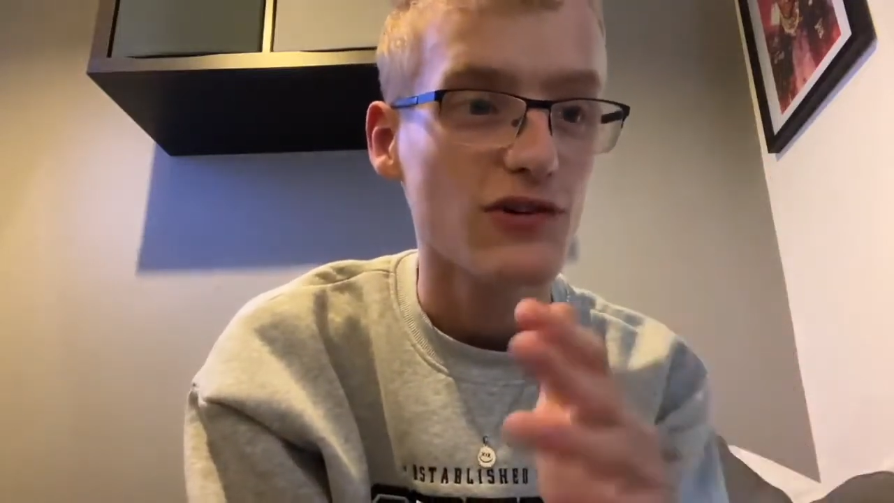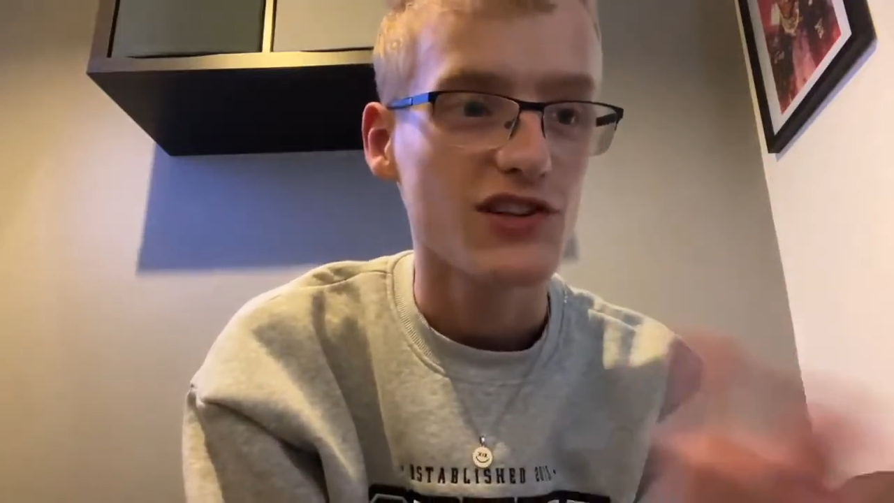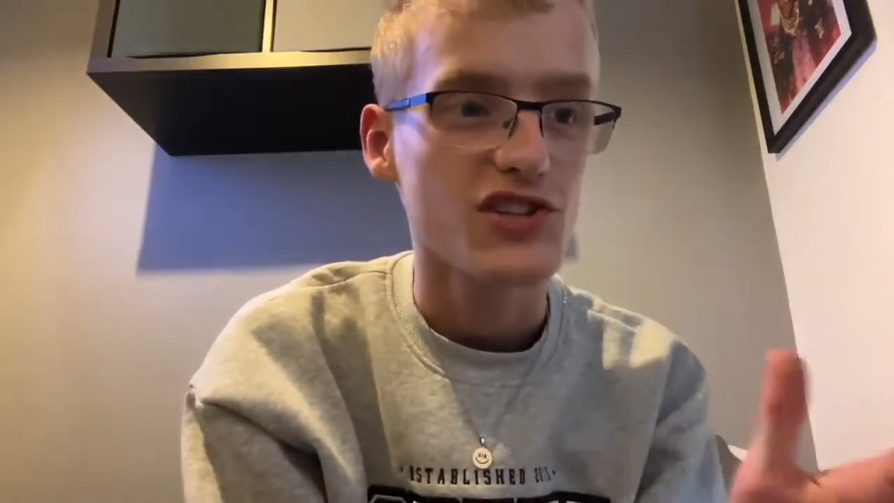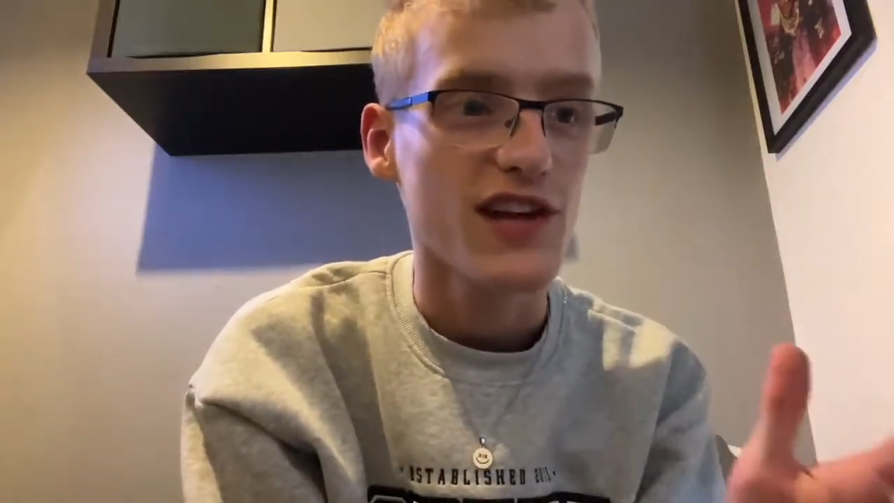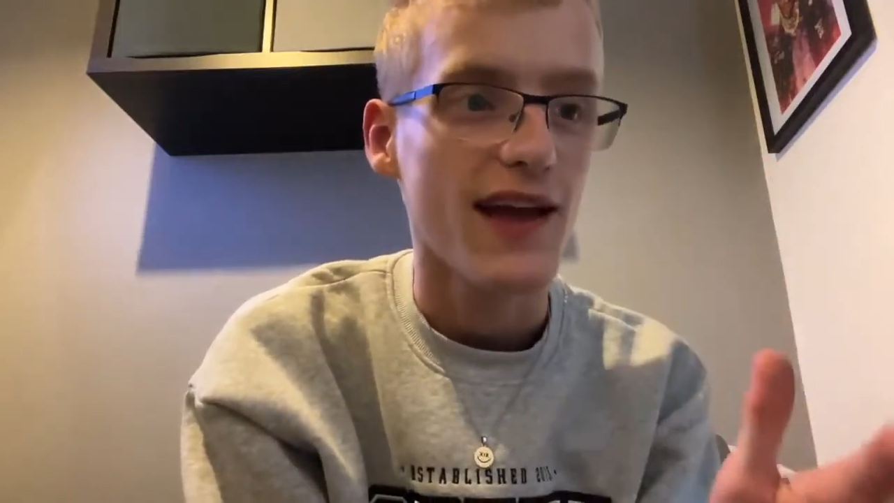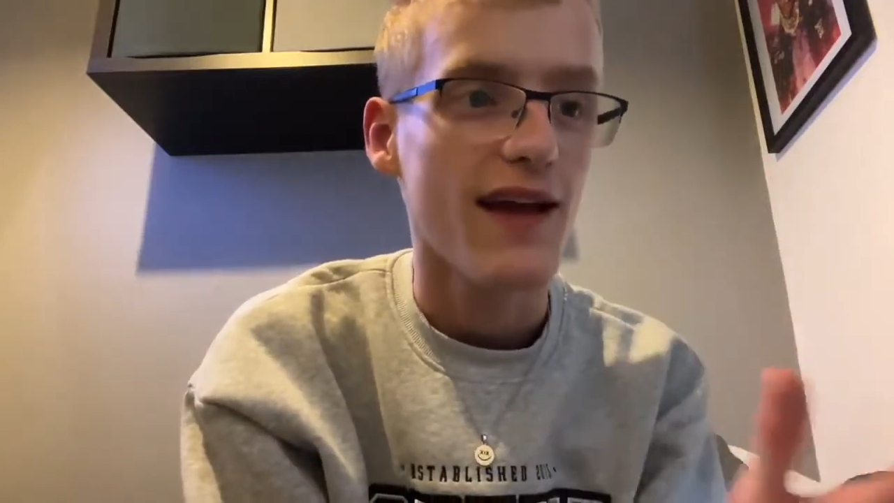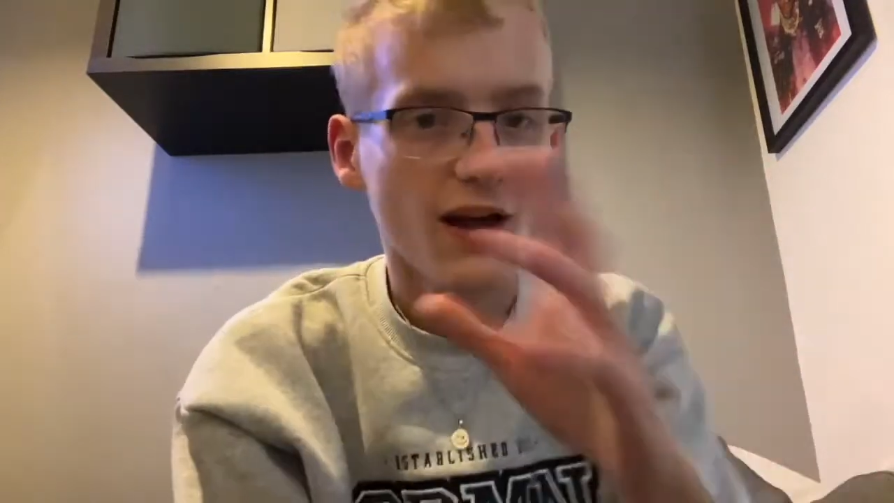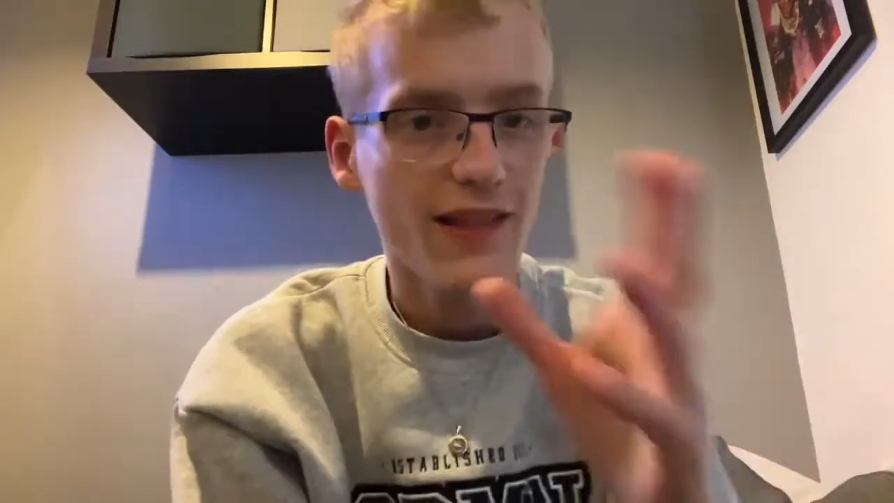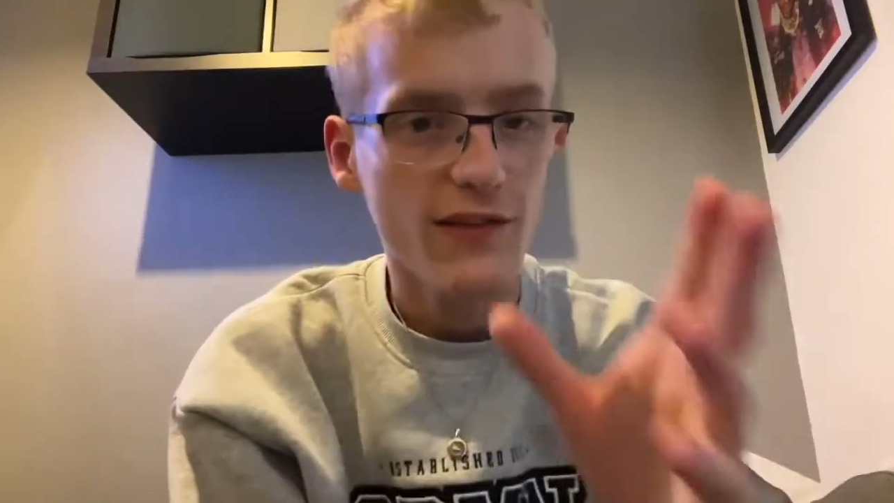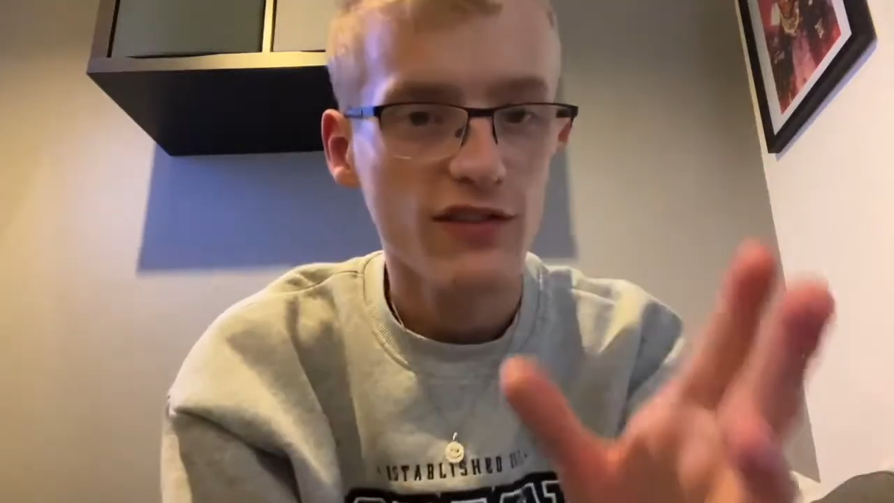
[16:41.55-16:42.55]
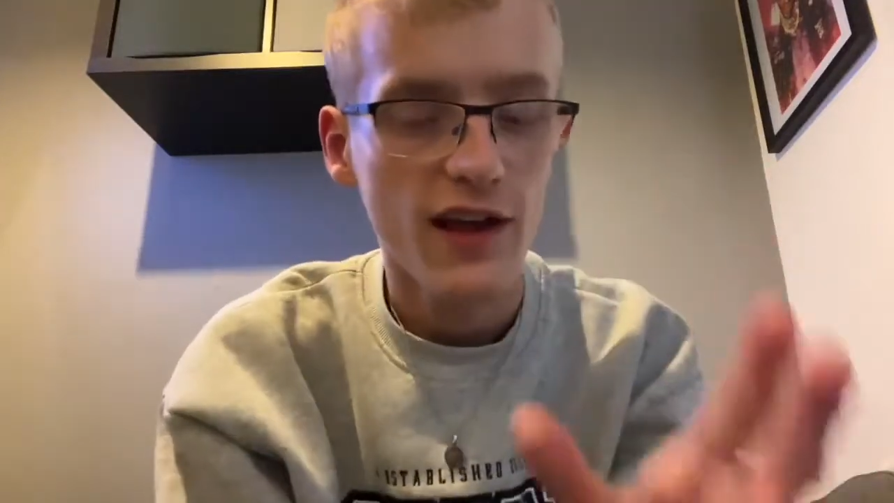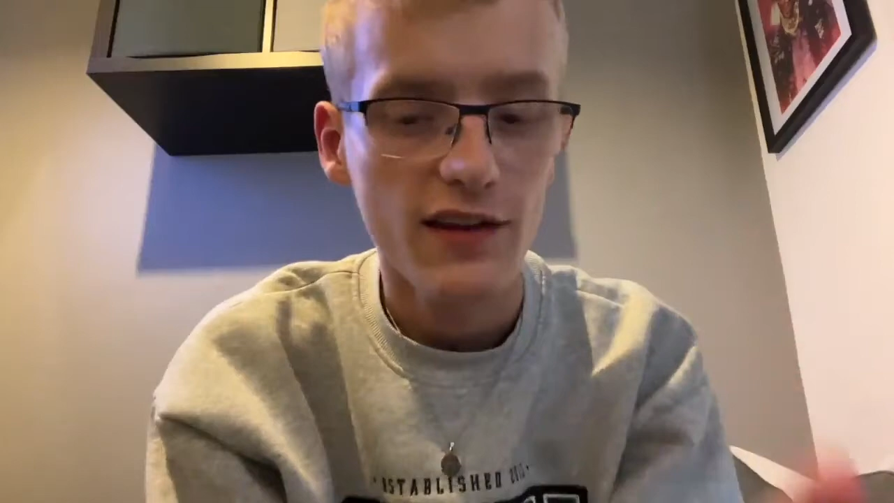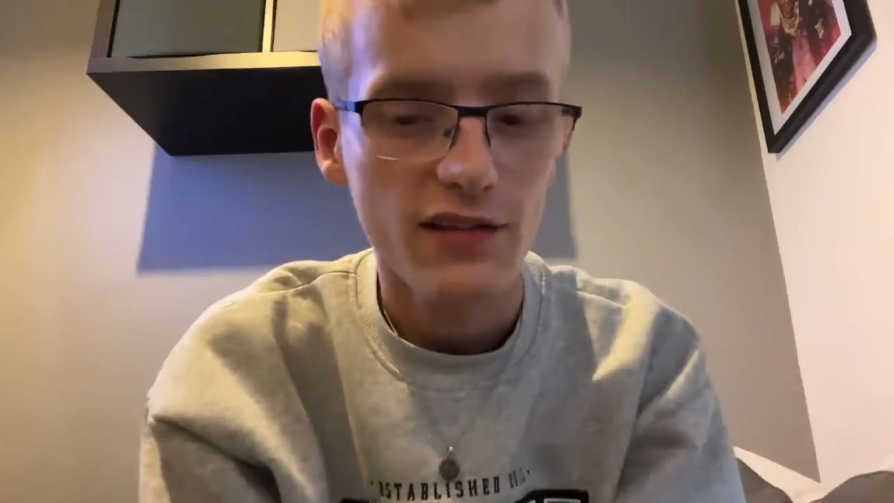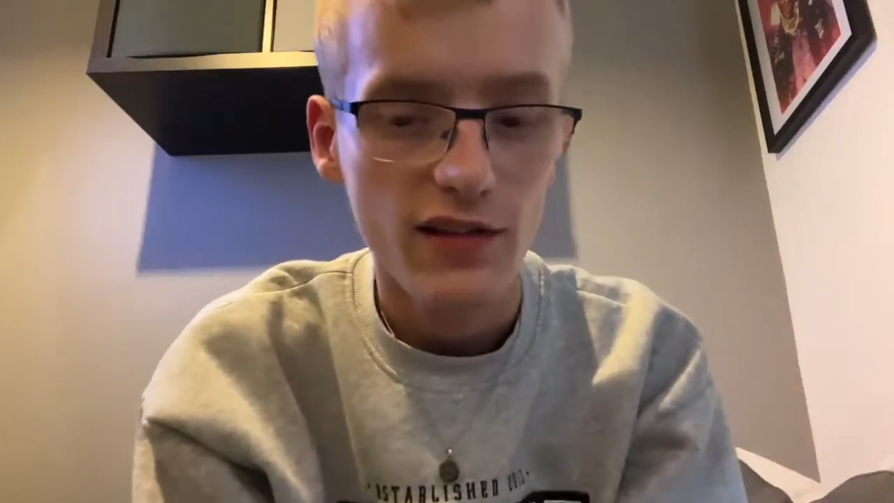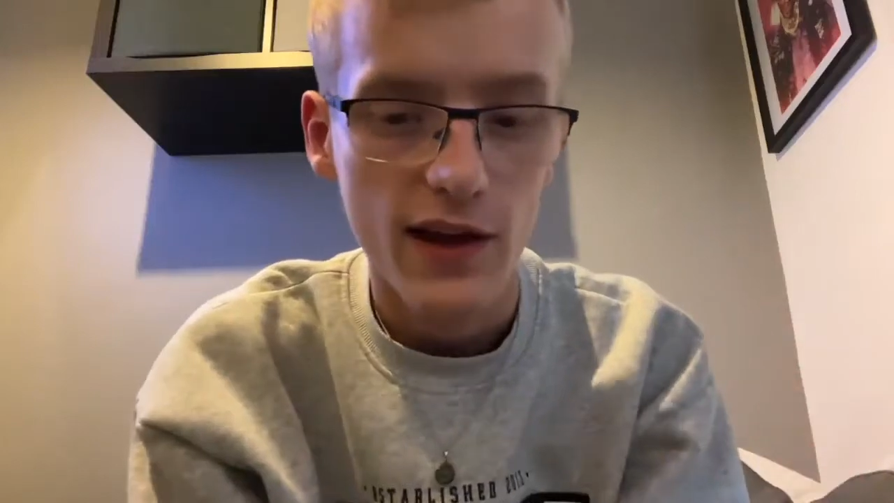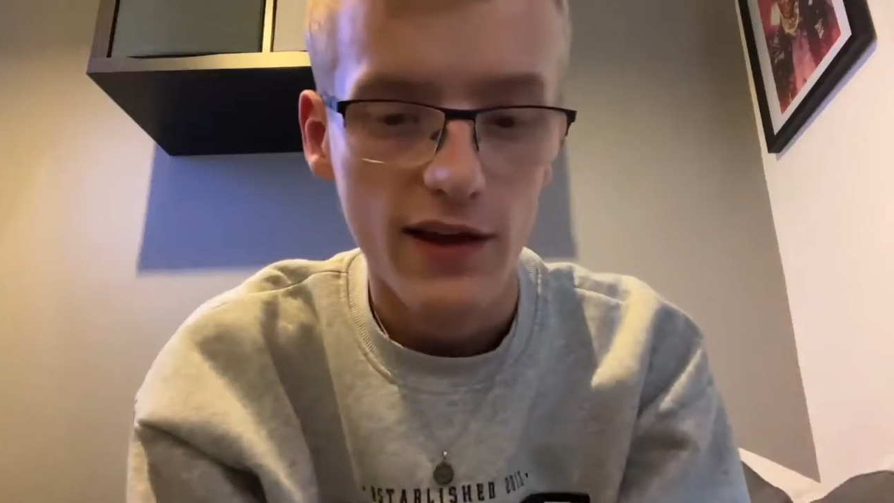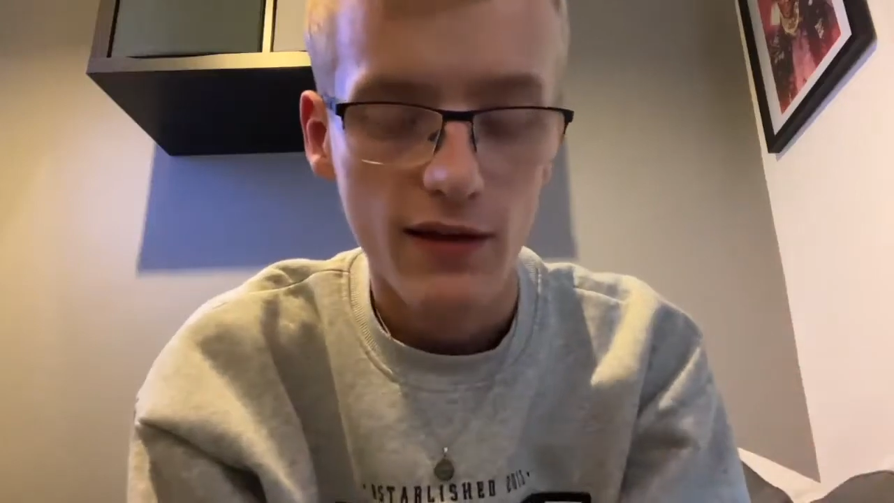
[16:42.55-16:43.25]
legit. And they've said it's like,